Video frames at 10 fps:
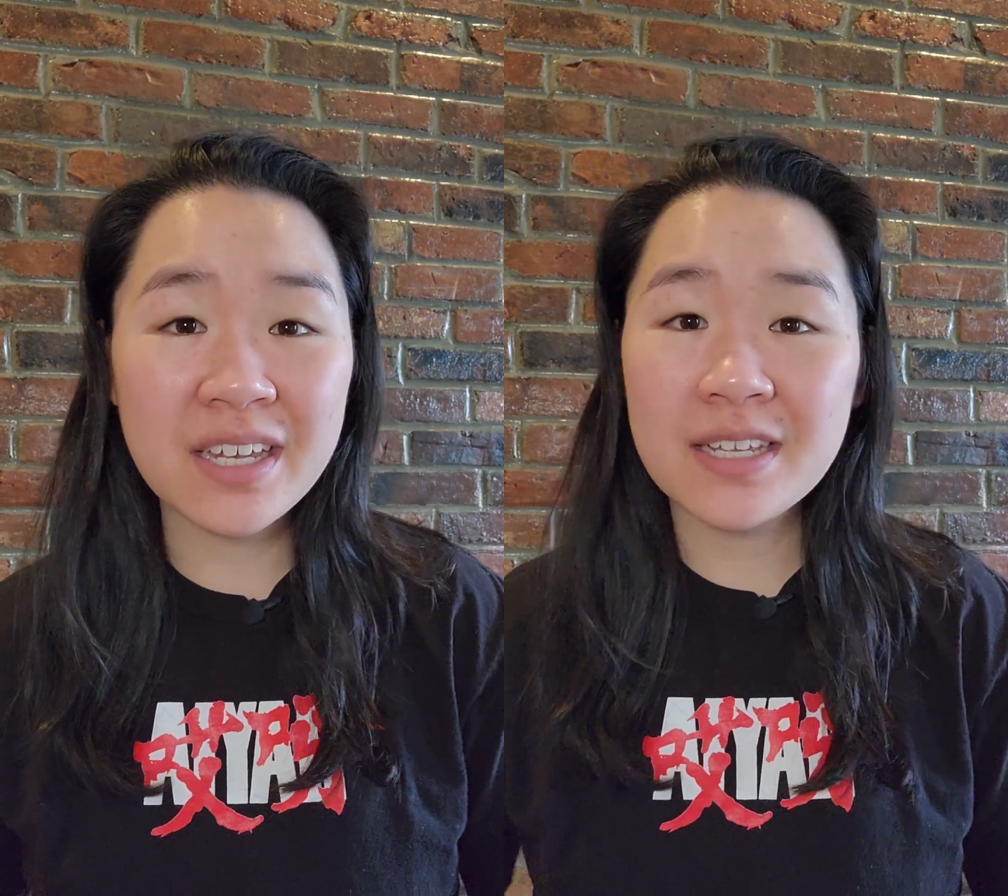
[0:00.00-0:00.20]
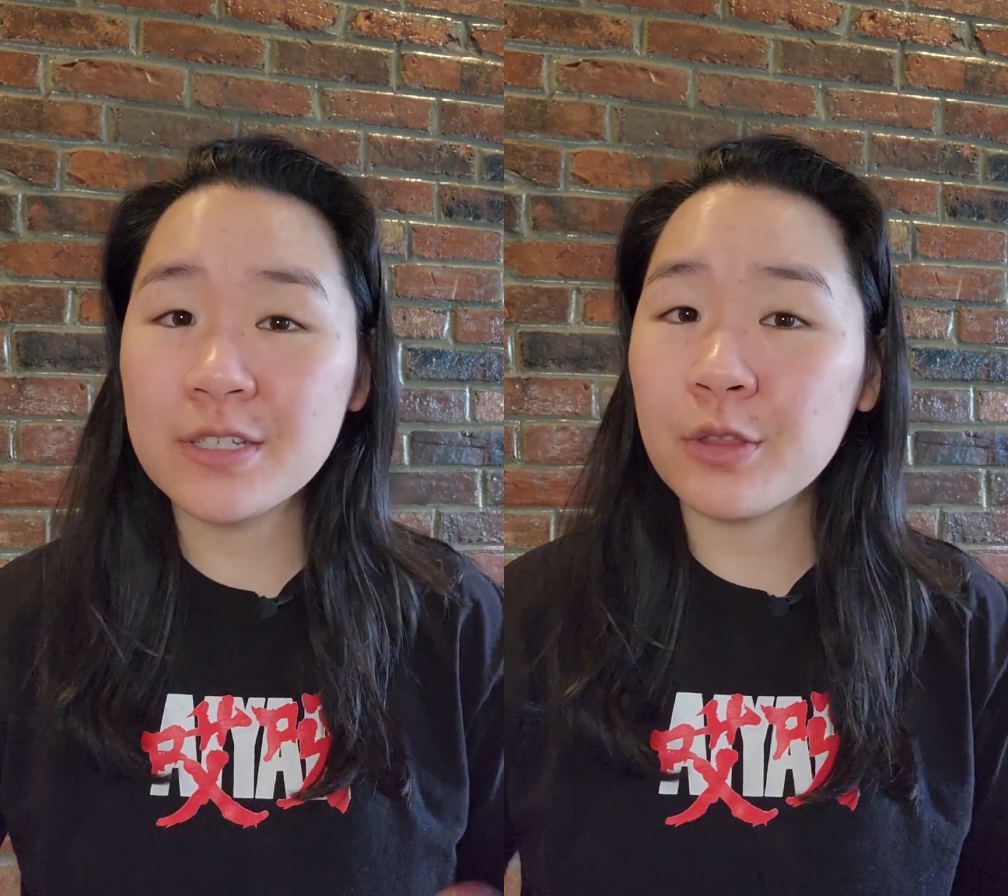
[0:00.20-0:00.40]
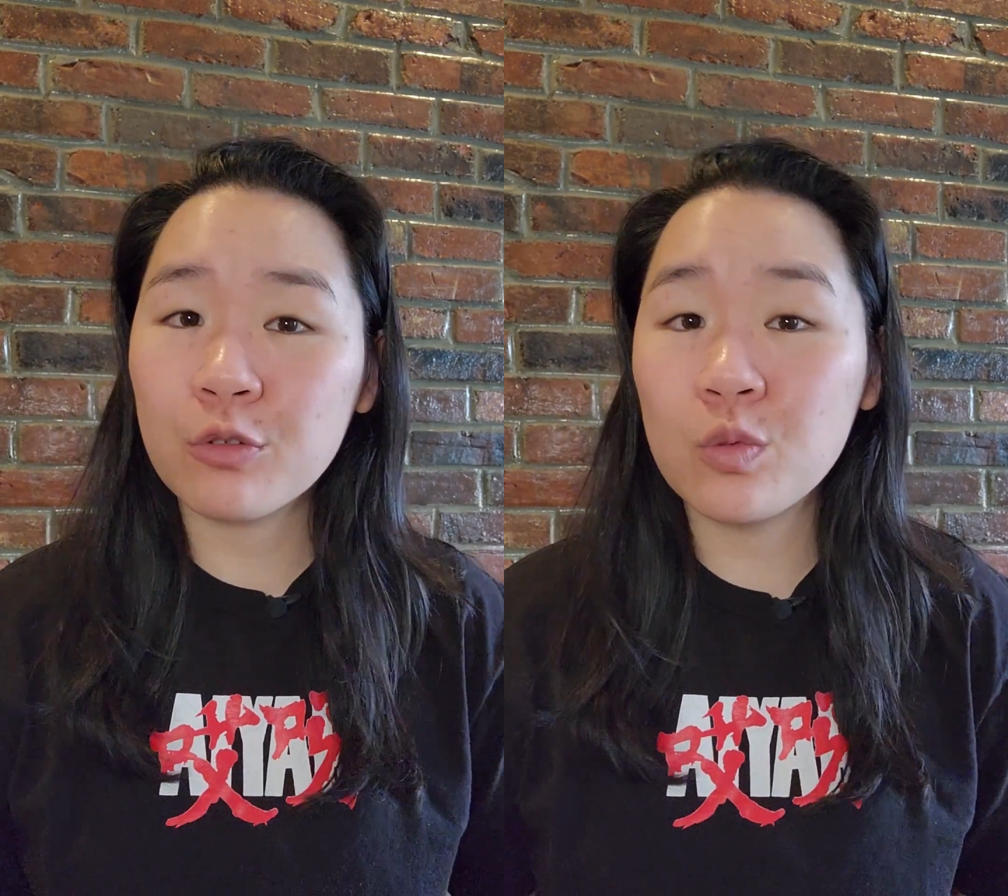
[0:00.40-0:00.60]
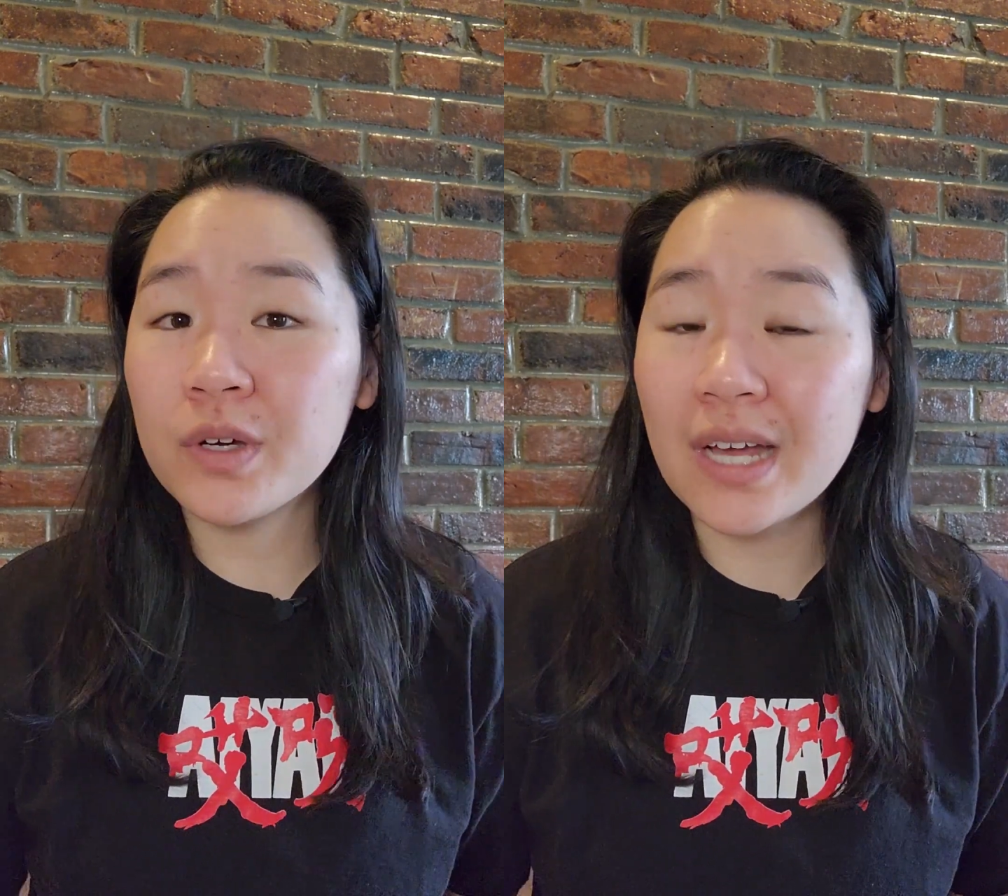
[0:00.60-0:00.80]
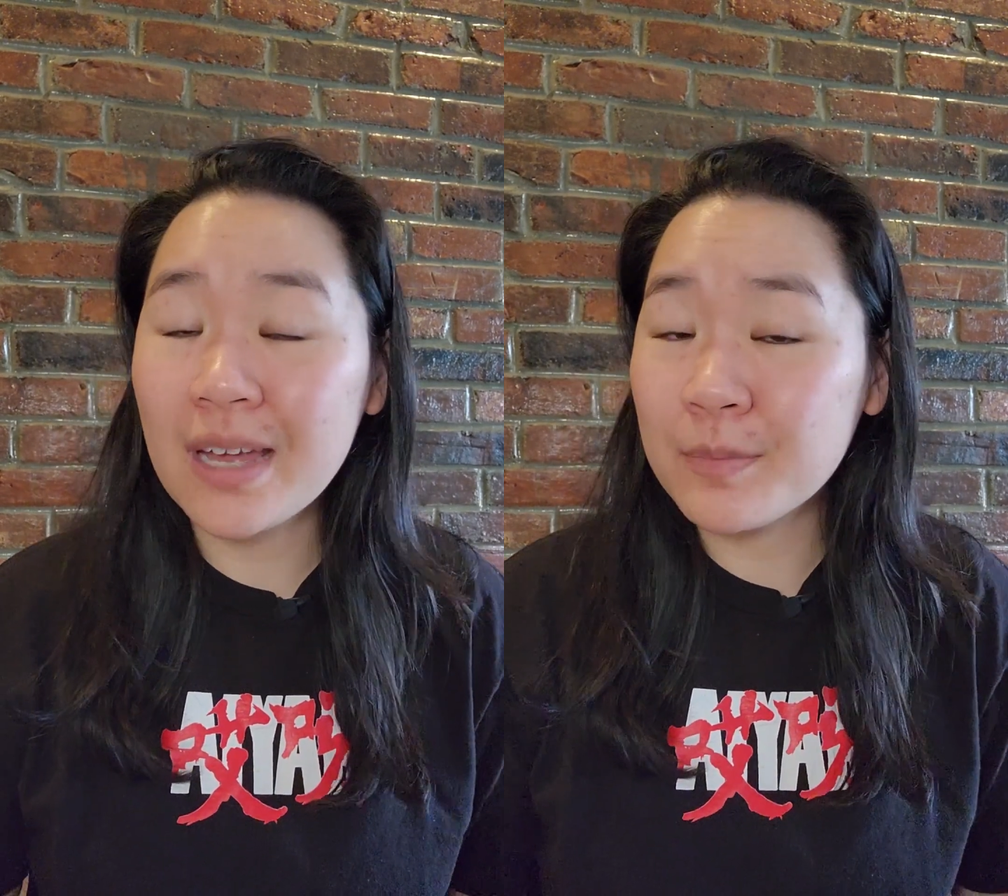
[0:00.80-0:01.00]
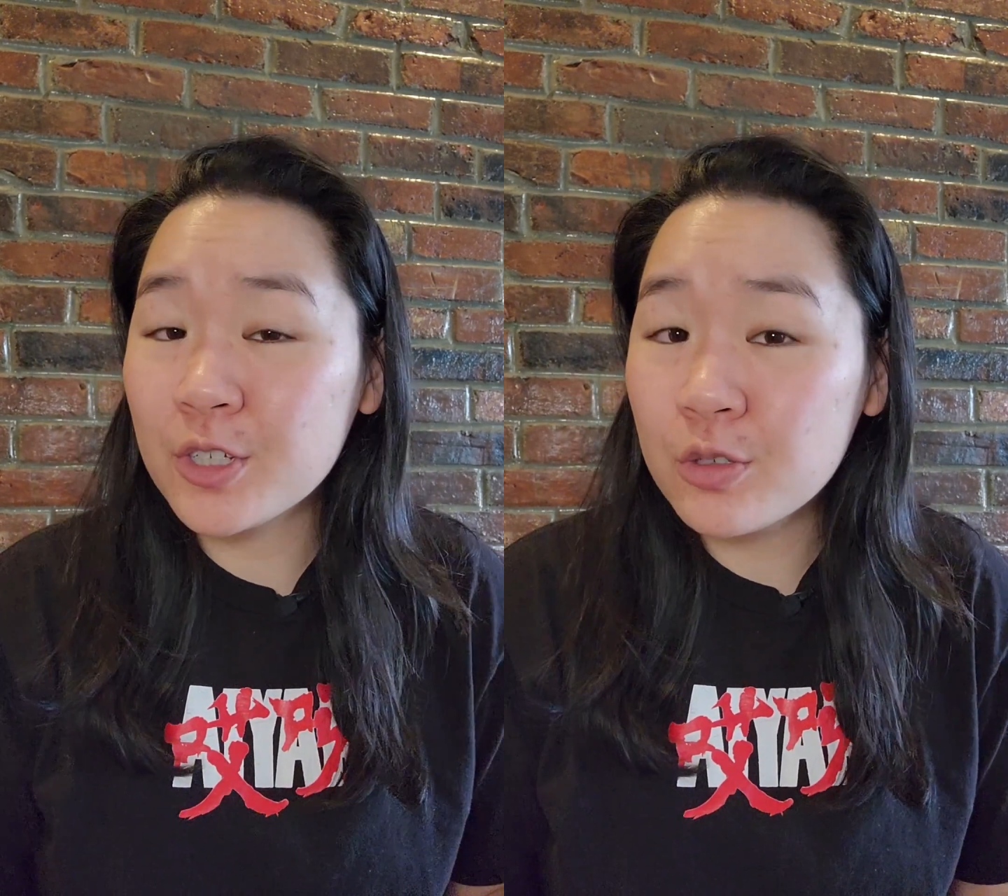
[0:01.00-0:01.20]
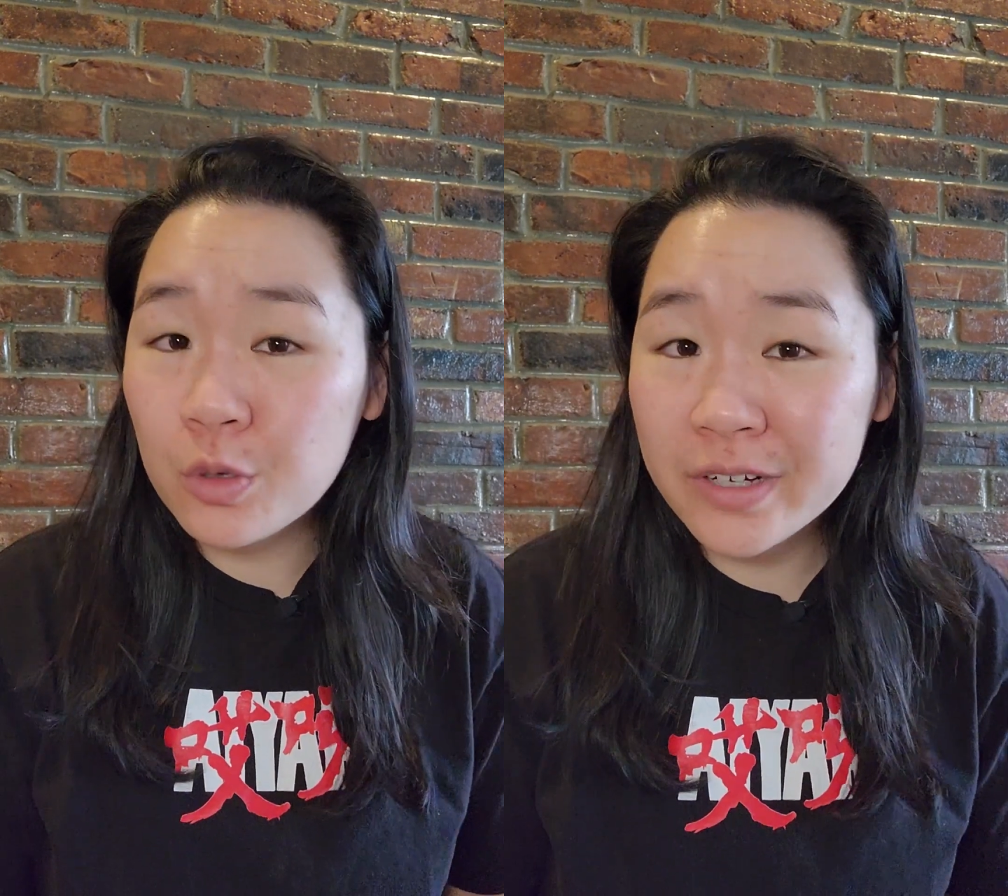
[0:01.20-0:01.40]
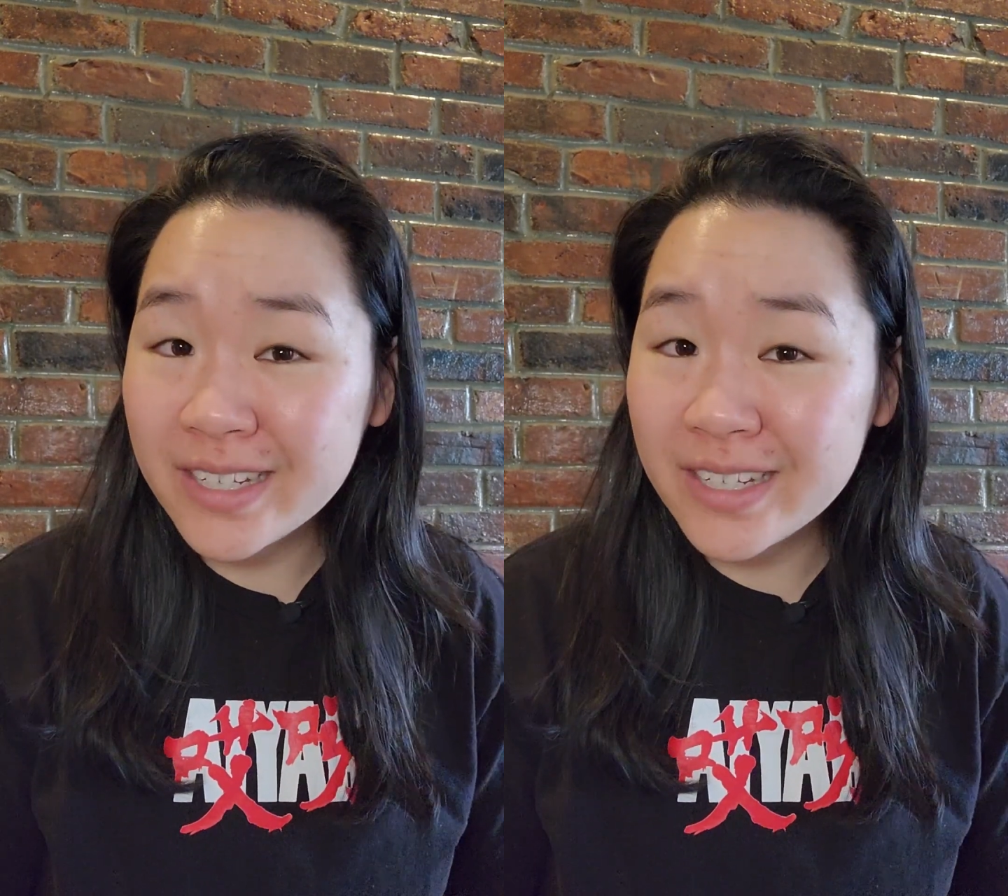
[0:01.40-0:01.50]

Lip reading: So through what I'm sure